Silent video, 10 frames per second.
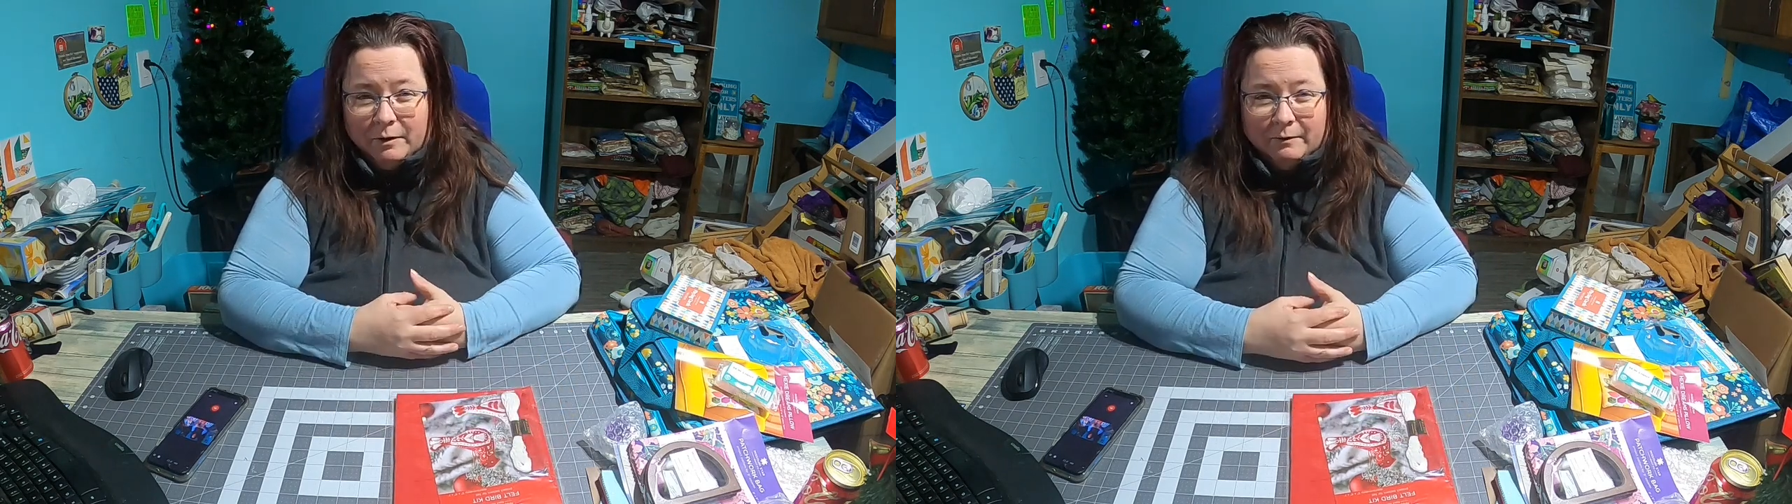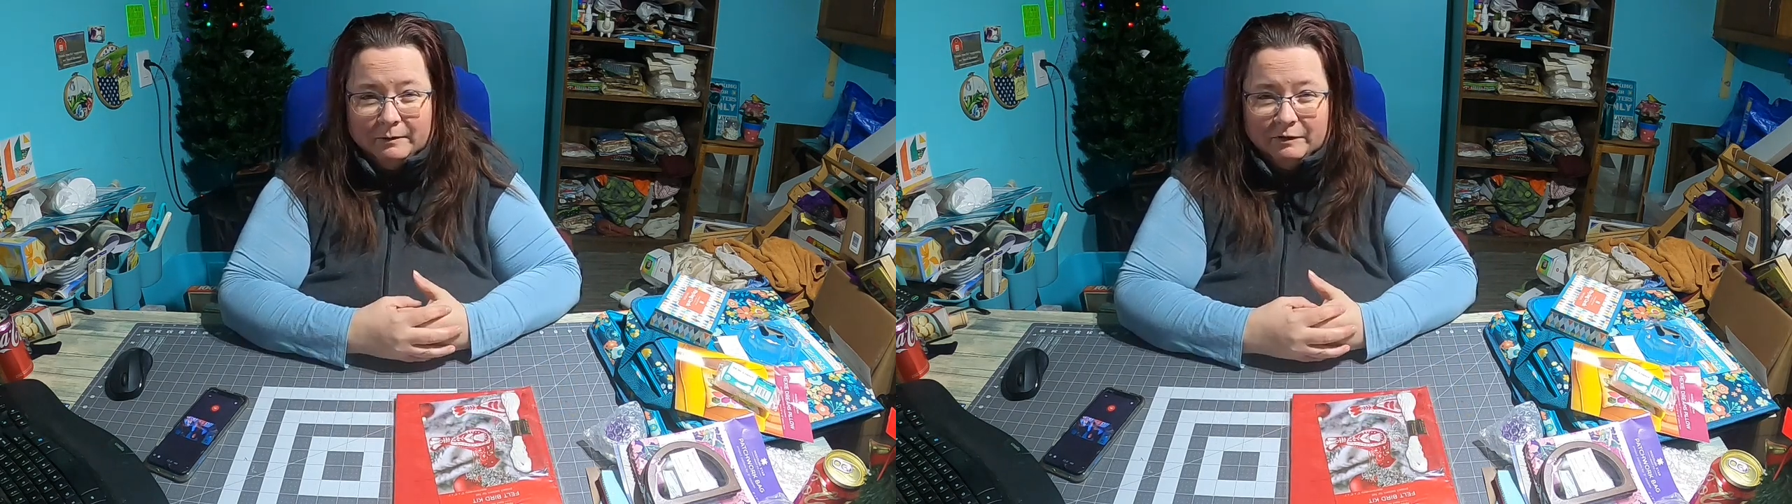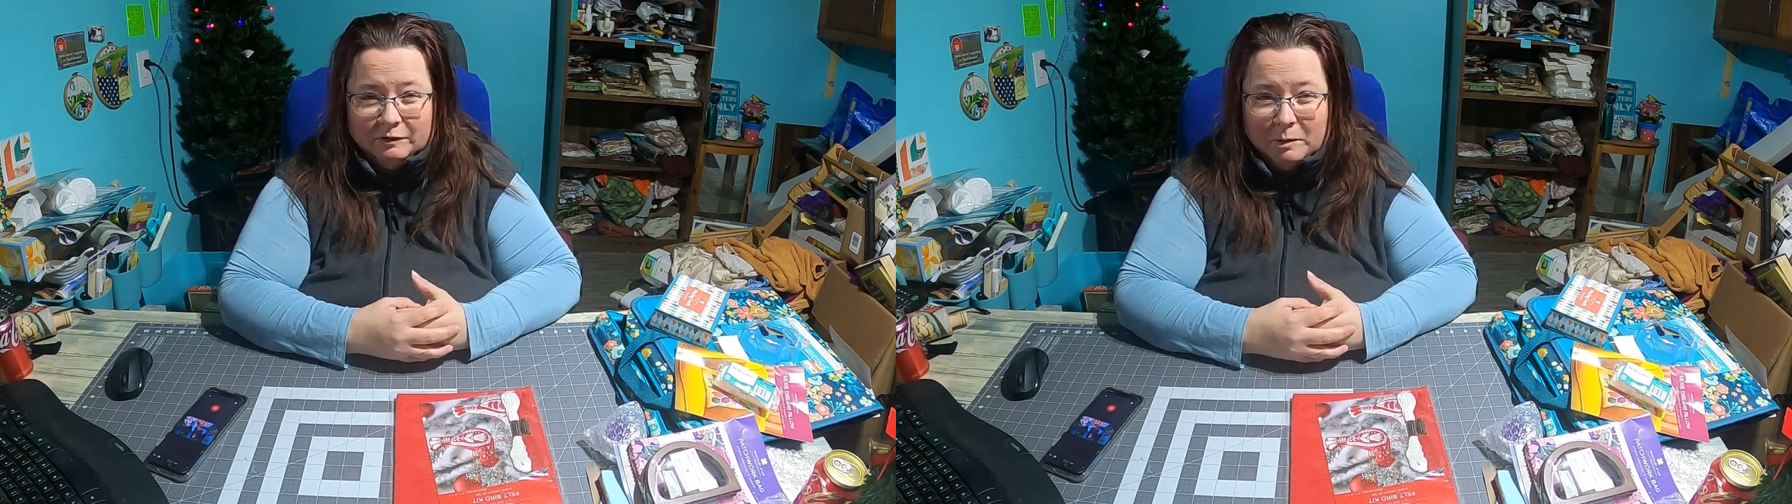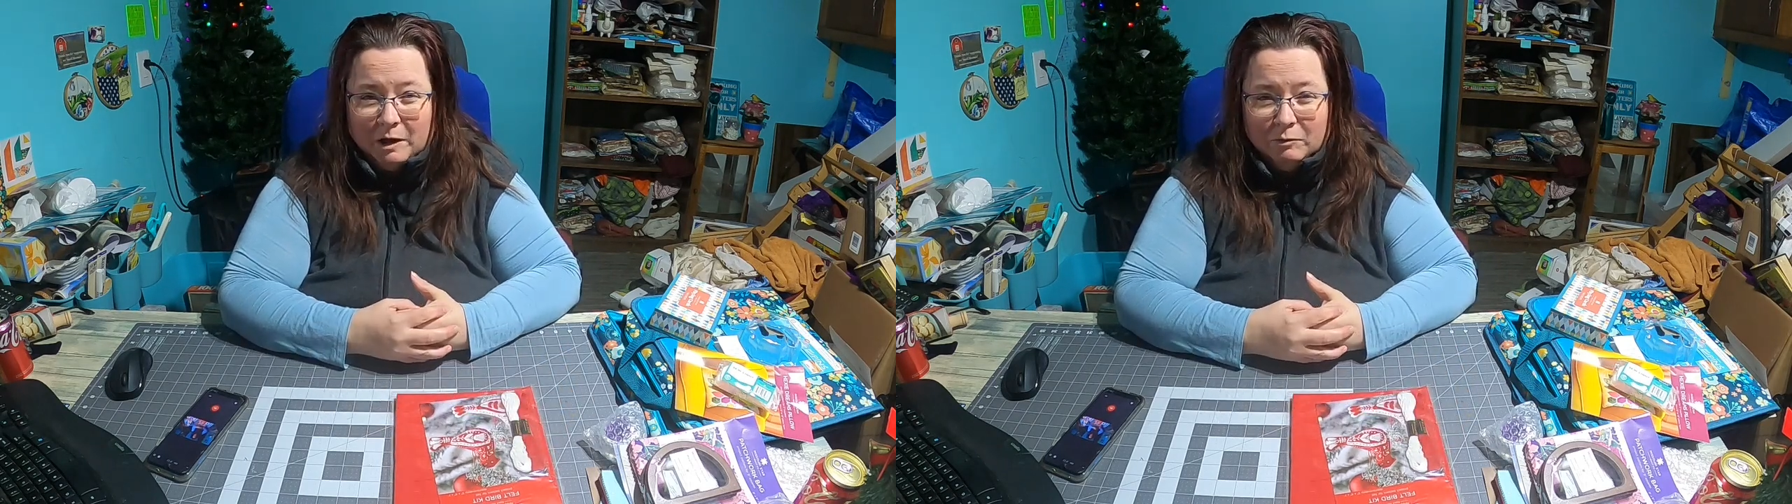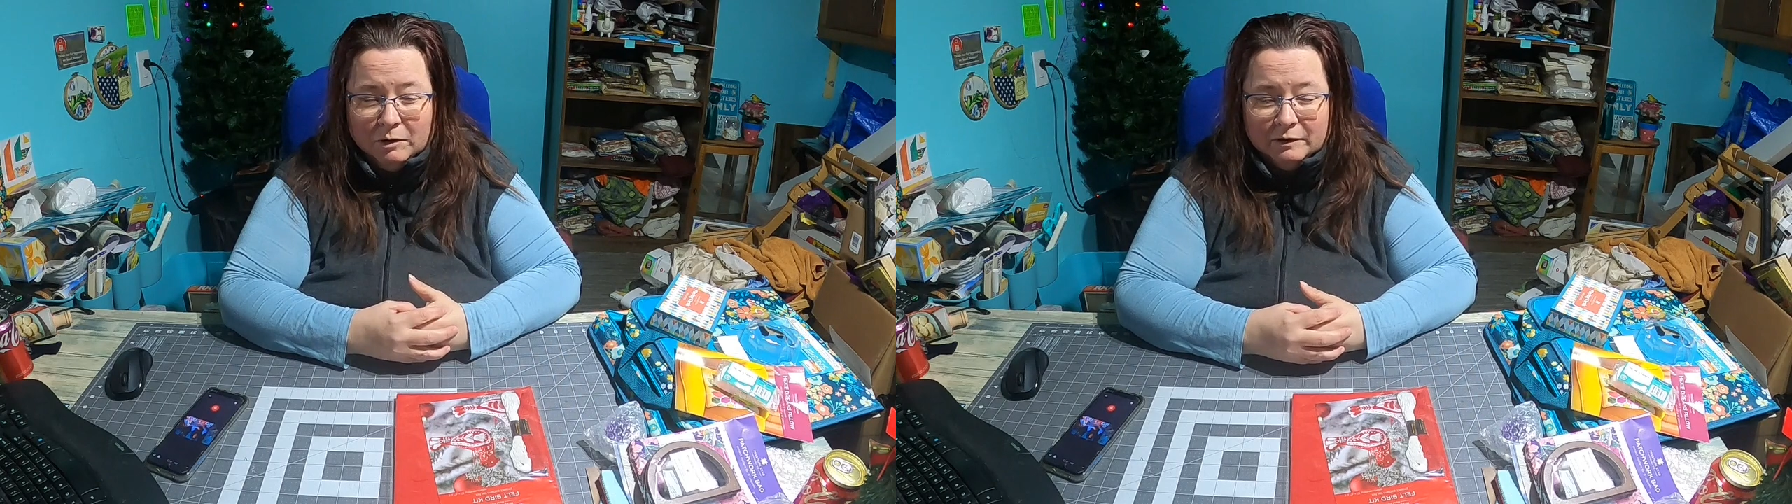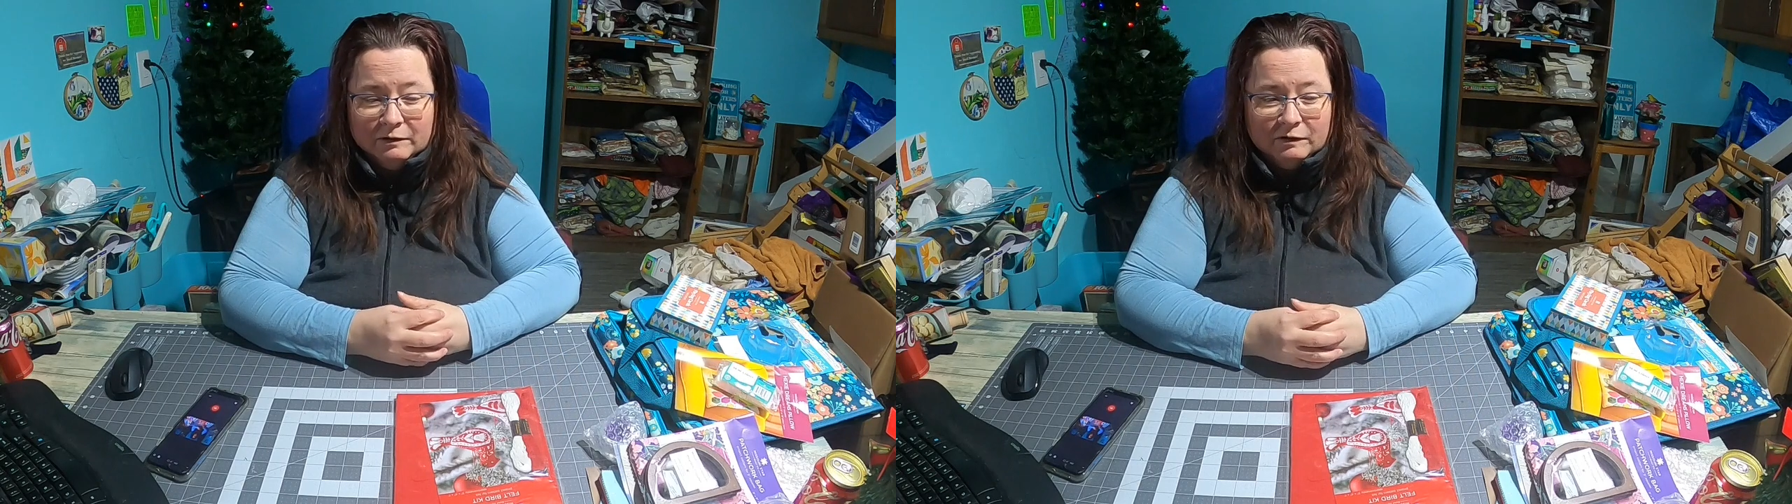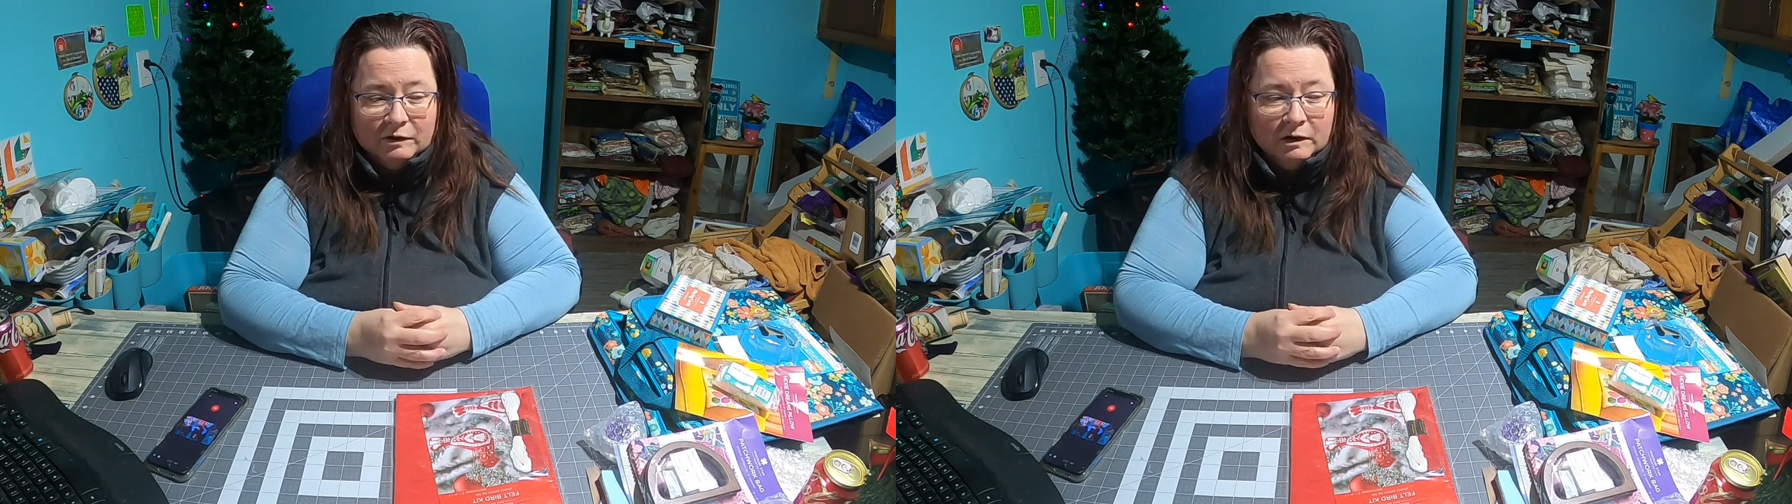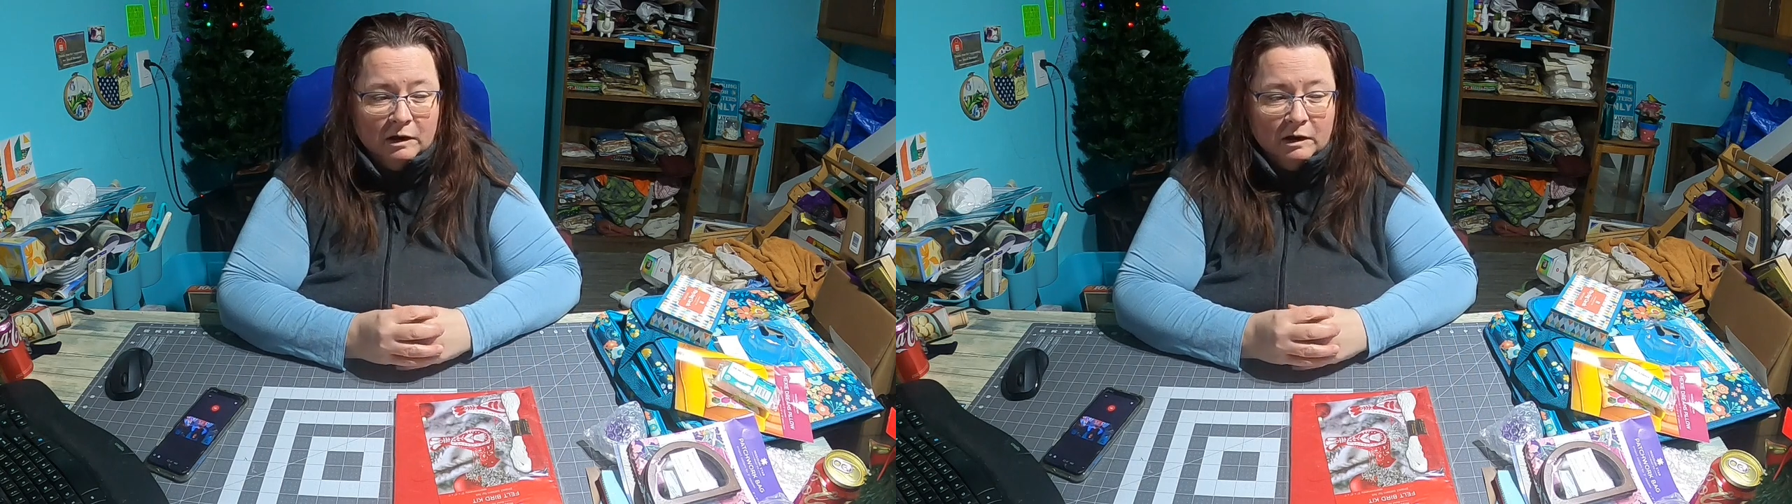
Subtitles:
probably small ones.